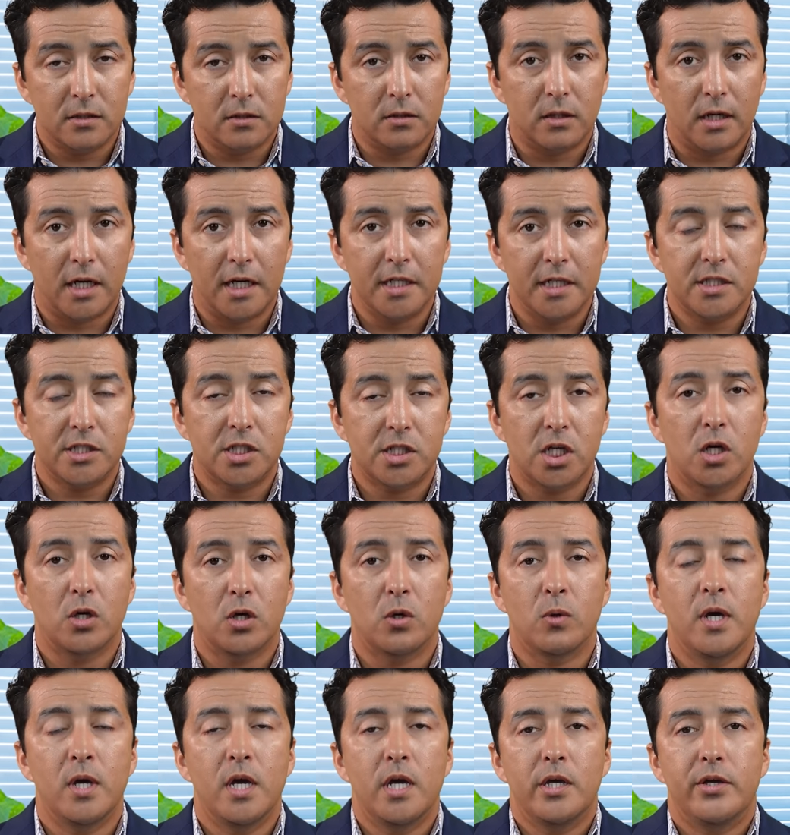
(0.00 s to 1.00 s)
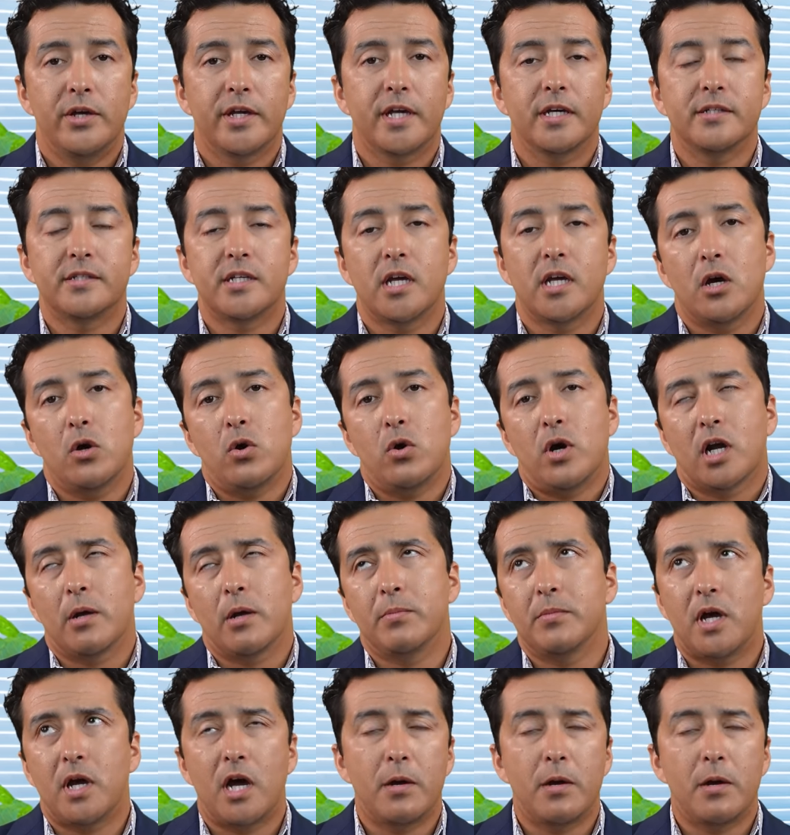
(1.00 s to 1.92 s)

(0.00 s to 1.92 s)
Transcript: Right, so you can say, oh, I can,